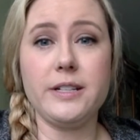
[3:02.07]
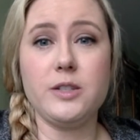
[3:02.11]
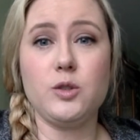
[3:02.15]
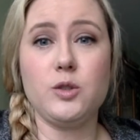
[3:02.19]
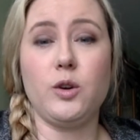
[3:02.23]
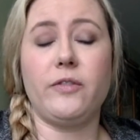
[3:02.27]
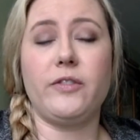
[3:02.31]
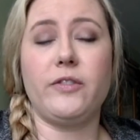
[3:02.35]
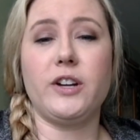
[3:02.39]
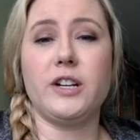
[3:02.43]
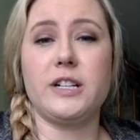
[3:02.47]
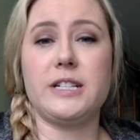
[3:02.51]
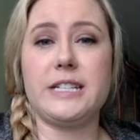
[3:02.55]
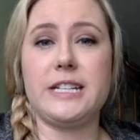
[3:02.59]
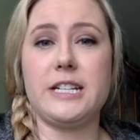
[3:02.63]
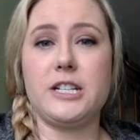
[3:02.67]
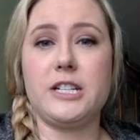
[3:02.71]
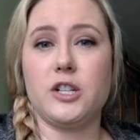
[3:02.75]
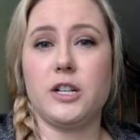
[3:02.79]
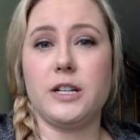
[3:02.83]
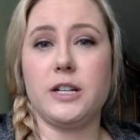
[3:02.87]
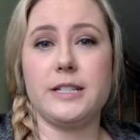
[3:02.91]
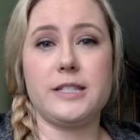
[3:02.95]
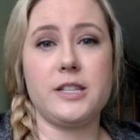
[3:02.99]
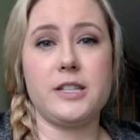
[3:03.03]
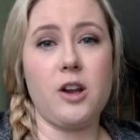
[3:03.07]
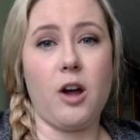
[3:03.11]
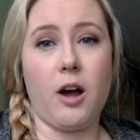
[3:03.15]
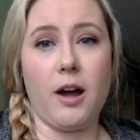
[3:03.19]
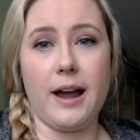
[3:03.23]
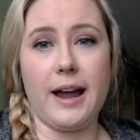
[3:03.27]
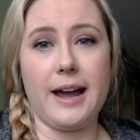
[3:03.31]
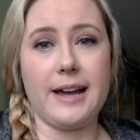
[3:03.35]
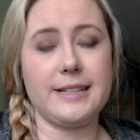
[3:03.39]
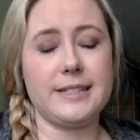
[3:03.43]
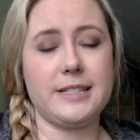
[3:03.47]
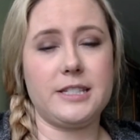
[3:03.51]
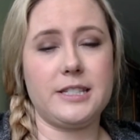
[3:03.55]
So if your teacher has not
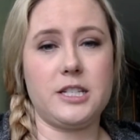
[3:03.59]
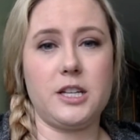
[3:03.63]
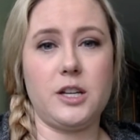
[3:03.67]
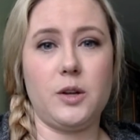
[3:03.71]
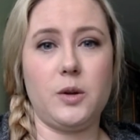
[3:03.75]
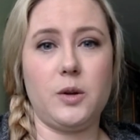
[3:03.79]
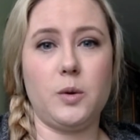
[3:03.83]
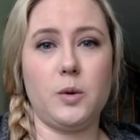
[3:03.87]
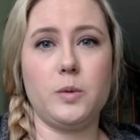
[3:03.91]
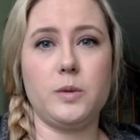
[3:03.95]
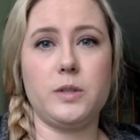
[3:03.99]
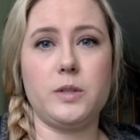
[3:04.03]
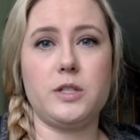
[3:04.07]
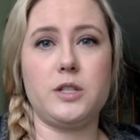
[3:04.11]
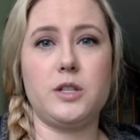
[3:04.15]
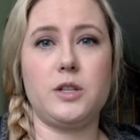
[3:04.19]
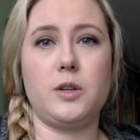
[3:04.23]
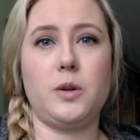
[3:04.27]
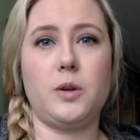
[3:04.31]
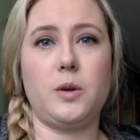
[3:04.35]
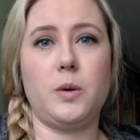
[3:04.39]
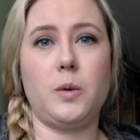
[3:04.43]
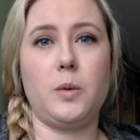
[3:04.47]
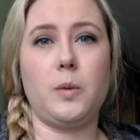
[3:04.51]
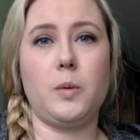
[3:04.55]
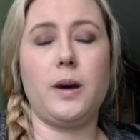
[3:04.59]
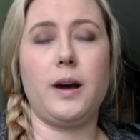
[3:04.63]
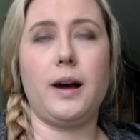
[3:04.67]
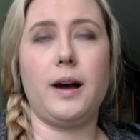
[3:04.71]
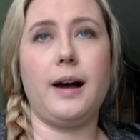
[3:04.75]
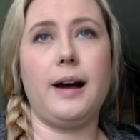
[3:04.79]
asked you to